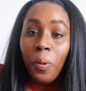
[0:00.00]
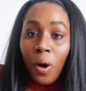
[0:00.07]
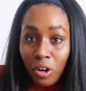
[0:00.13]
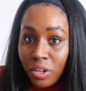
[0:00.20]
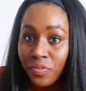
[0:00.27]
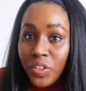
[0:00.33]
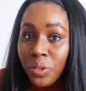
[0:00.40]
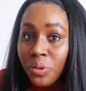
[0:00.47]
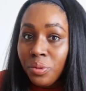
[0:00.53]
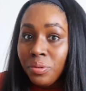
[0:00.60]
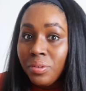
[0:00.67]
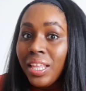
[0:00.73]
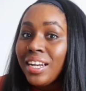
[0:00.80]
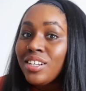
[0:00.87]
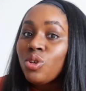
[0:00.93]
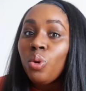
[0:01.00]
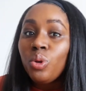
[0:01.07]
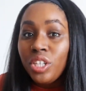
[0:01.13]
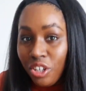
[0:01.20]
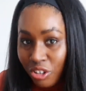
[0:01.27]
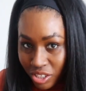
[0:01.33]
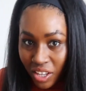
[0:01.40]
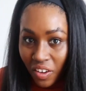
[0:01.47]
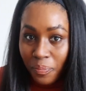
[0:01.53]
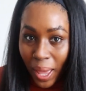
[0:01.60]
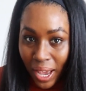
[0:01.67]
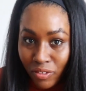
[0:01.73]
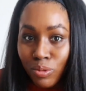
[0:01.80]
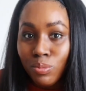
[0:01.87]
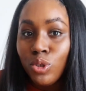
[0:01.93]
part of you that is holding yourself
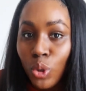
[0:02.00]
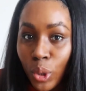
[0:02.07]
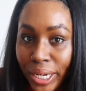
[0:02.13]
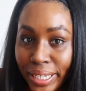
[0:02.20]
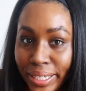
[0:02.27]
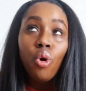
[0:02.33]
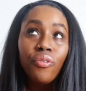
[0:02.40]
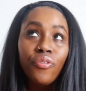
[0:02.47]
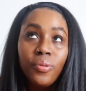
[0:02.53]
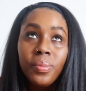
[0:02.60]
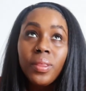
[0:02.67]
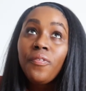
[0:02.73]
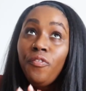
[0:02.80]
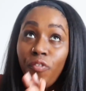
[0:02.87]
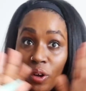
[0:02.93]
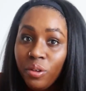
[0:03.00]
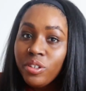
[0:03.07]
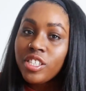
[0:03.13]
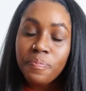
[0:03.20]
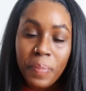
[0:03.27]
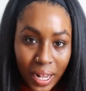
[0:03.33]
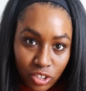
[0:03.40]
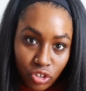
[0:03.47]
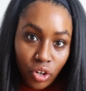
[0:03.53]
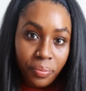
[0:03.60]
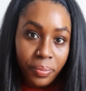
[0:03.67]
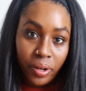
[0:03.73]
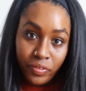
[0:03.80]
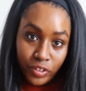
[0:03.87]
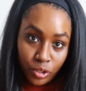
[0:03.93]
back from joy, or from the full spectrum of